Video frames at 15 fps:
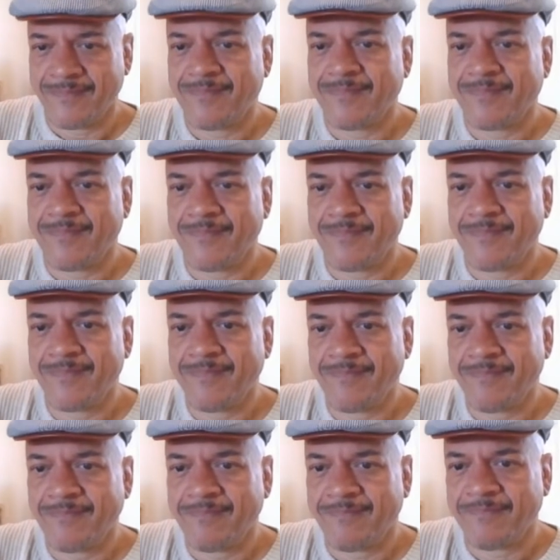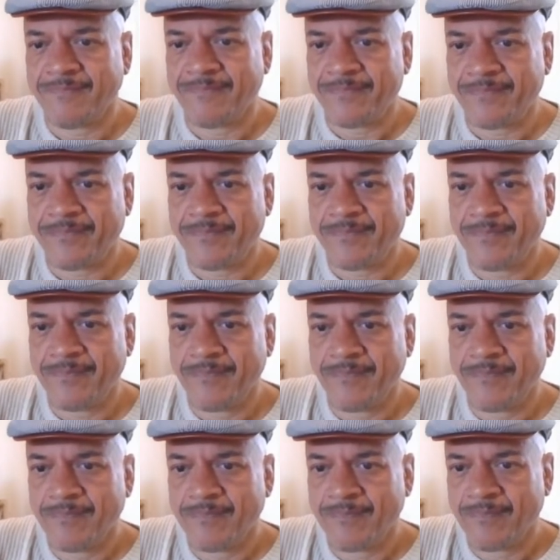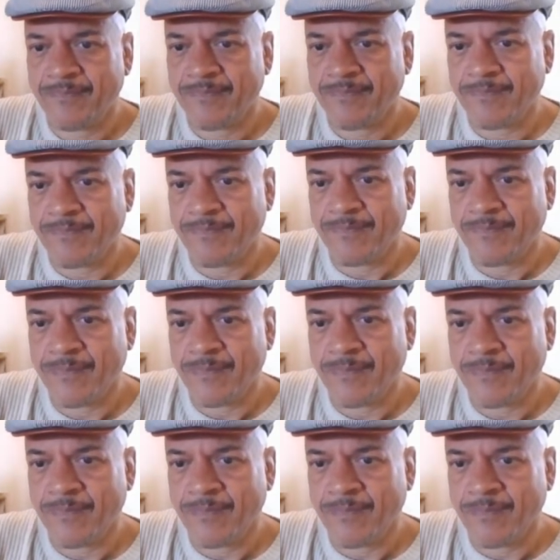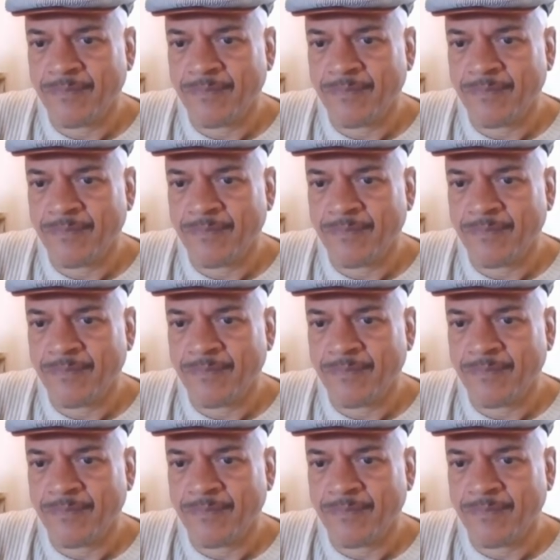(silent)